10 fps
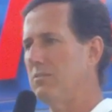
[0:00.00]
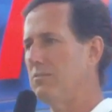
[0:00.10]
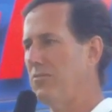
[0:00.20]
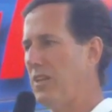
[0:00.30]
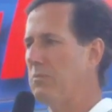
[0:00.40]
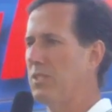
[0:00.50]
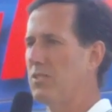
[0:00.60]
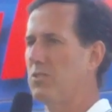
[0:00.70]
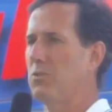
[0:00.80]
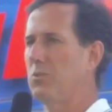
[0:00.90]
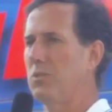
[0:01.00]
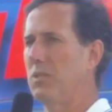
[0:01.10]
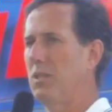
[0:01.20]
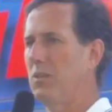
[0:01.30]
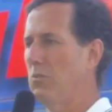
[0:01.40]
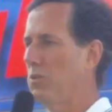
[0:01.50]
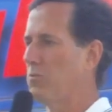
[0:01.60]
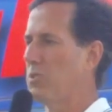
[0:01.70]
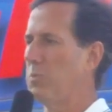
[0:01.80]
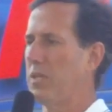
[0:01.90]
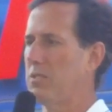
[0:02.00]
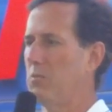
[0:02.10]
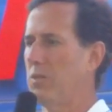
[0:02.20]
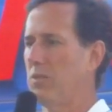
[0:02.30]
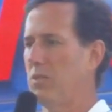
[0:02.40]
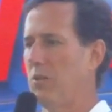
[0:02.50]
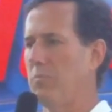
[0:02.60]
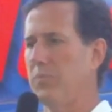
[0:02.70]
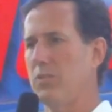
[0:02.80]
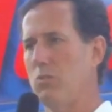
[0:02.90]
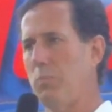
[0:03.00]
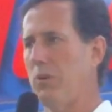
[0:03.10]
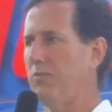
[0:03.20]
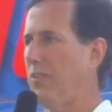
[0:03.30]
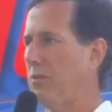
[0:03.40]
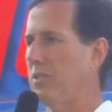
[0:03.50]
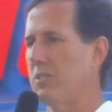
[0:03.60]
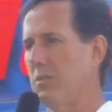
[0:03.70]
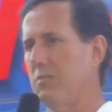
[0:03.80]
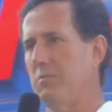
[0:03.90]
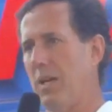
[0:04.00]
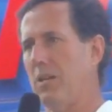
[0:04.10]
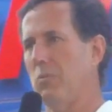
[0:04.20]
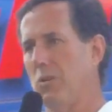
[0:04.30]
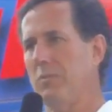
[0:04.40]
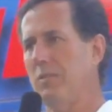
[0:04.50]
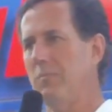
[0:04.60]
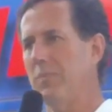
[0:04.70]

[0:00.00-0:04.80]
families do with respect to whether they're two-parent families, man and woman,